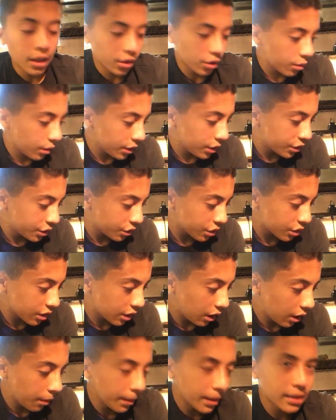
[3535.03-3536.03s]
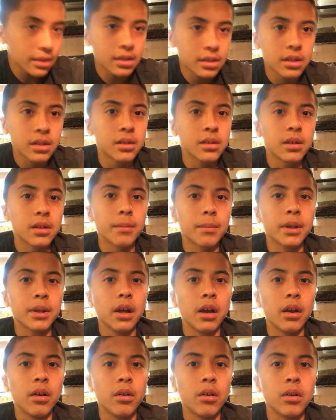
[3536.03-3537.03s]
other questions or comments, let me
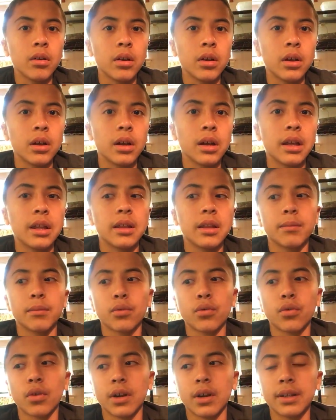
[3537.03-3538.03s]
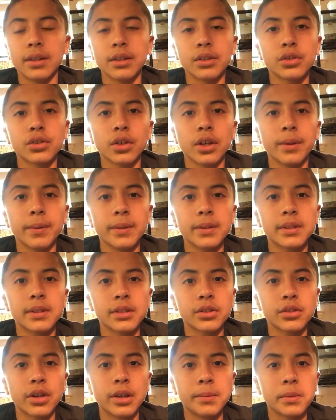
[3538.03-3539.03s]
know before I end the stream, because the
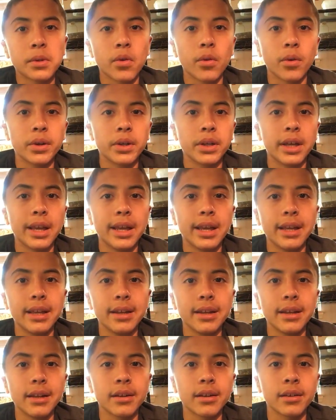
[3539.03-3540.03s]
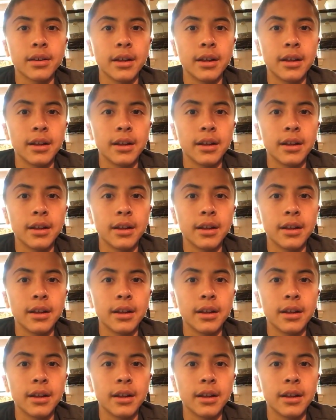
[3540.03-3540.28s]
stream is going to end in,